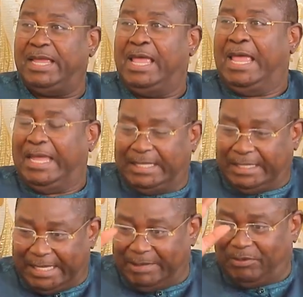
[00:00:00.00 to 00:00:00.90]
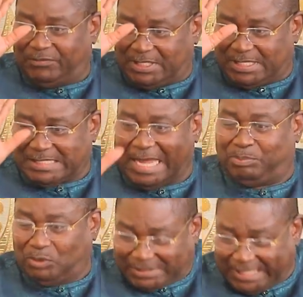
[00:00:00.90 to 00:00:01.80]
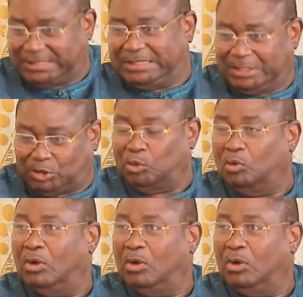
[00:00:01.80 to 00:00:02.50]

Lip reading: say, in the name of Jesus, I possess this shoe.